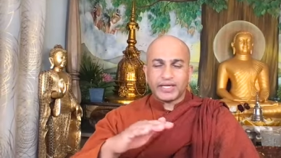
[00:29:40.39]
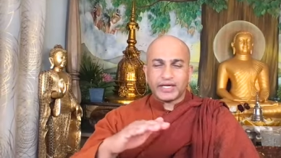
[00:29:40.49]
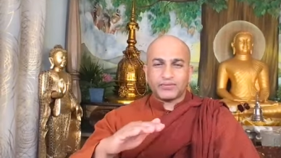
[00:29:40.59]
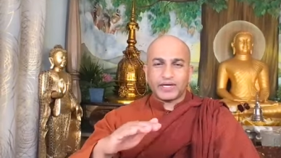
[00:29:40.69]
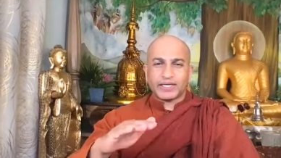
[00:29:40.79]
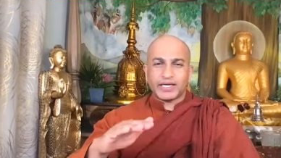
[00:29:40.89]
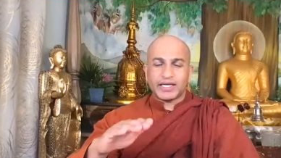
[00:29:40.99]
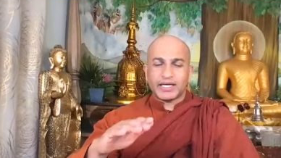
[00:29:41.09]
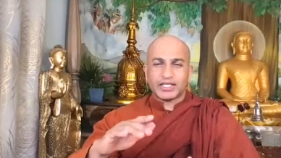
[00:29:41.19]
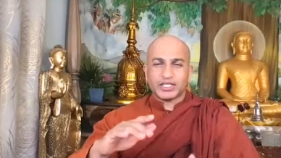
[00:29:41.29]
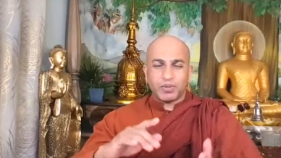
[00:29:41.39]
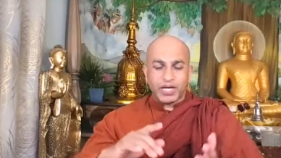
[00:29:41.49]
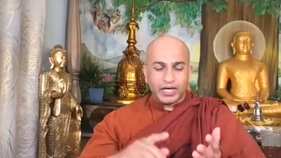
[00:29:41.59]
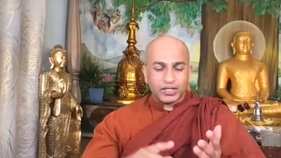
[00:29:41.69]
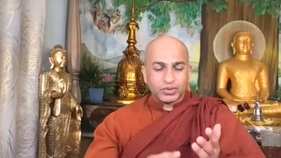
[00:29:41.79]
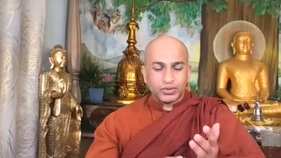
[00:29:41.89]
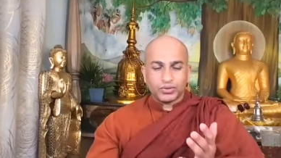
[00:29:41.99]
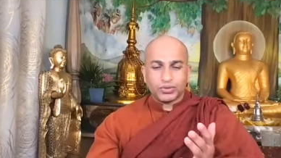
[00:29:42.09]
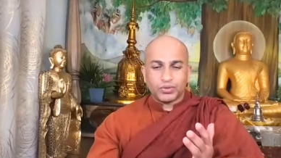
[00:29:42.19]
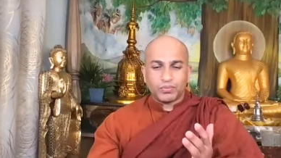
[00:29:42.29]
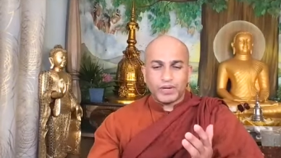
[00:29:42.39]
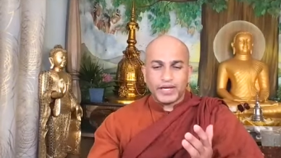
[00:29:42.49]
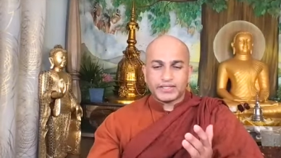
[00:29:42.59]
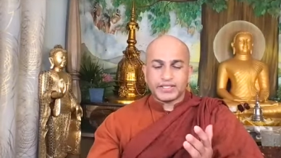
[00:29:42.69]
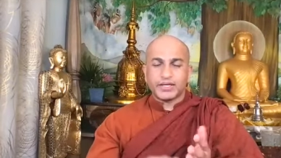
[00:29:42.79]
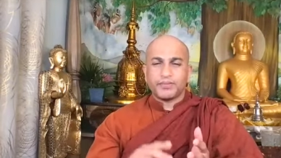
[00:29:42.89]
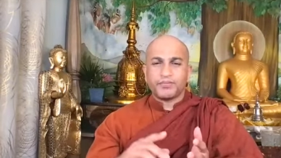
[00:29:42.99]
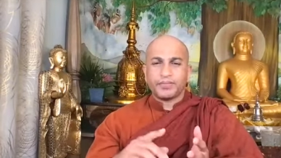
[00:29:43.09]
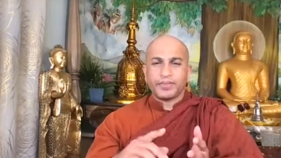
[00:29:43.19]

that what I explained through pleasure,